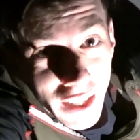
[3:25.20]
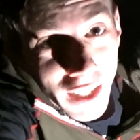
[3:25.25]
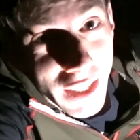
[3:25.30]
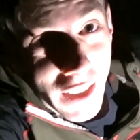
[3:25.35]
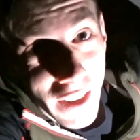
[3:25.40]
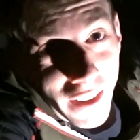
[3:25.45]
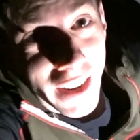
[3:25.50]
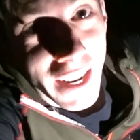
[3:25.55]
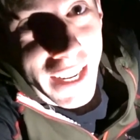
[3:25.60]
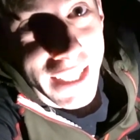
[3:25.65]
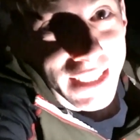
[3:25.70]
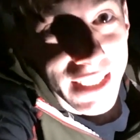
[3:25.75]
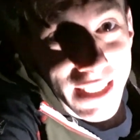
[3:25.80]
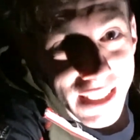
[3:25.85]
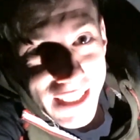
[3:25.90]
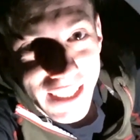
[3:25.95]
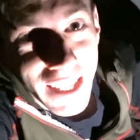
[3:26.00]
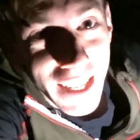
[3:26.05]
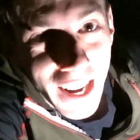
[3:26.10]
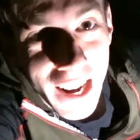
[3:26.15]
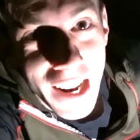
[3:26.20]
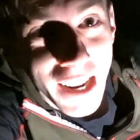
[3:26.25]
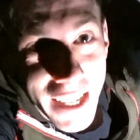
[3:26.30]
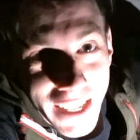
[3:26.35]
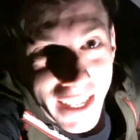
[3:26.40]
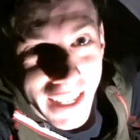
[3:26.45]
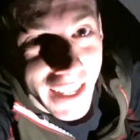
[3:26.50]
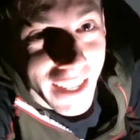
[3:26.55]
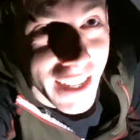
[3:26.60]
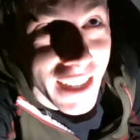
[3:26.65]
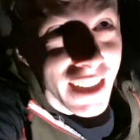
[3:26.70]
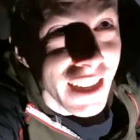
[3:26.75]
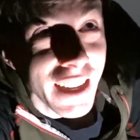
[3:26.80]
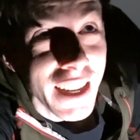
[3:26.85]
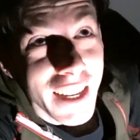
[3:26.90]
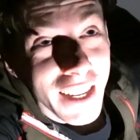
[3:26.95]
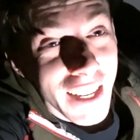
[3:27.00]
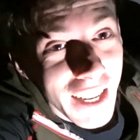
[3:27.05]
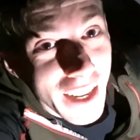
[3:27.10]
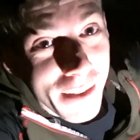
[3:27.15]
God, I hate this tunnel.
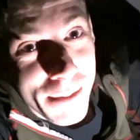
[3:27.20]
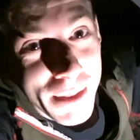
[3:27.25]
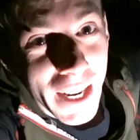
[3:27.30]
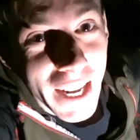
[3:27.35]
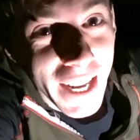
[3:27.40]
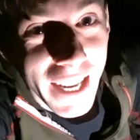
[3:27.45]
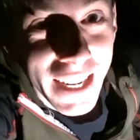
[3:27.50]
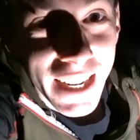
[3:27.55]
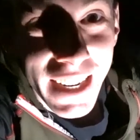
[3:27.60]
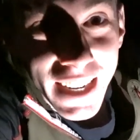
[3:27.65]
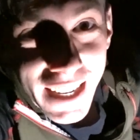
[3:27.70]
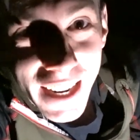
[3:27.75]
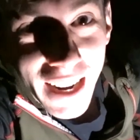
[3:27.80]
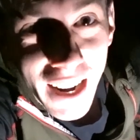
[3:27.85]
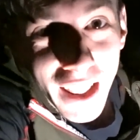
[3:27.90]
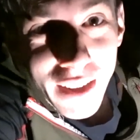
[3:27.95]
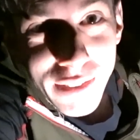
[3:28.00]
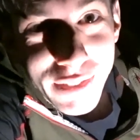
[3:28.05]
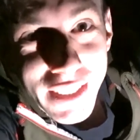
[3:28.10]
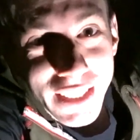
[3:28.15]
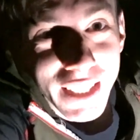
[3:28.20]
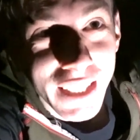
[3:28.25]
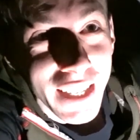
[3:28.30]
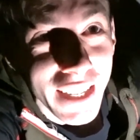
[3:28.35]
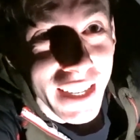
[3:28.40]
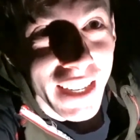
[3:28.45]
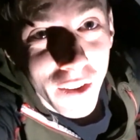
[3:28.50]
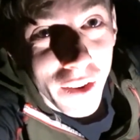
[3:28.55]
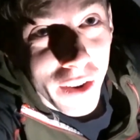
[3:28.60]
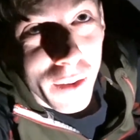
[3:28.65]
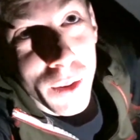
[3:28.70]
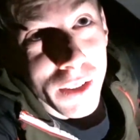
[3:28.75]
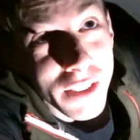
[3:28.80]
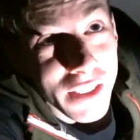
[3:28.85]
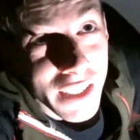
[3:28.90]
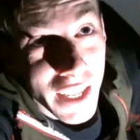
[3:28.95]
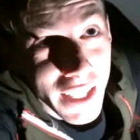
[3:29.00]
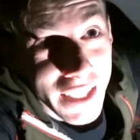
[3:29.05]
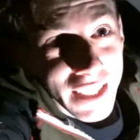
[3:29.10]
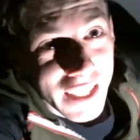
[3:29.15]
I mean, I hate it and I love it. On the one
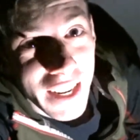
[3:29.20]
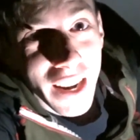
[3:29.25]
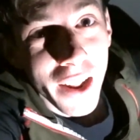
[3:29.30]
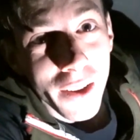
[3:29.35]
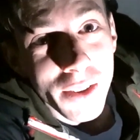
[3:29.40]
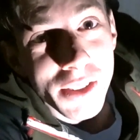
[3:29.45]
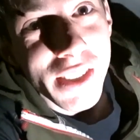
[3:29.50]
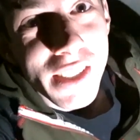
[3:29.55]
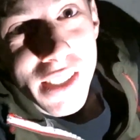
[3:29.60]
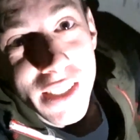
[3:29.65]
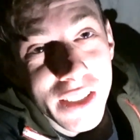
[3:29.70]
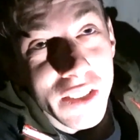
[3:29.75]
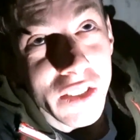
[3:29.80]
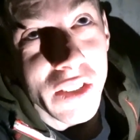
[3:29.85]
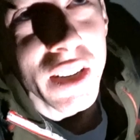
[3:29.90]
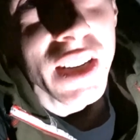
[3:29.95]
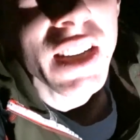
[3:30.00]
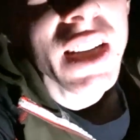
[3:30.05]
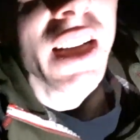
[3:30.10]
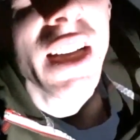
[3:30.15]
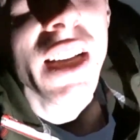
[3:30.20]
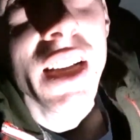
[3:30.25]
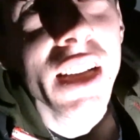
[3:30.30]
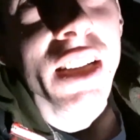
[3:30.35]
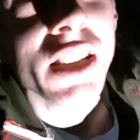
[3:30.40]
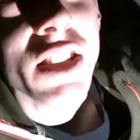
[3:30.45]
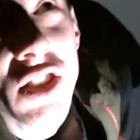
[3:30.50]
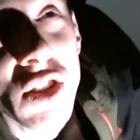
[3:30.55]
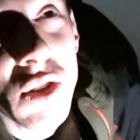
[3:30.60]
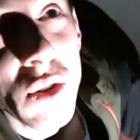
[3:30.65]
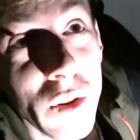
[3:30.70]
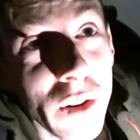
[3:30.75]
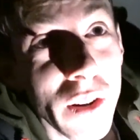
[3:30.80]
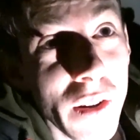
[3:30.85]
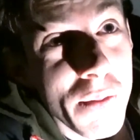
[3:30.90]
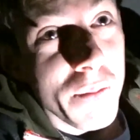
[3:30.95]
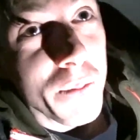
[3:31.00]
side, it allows us to do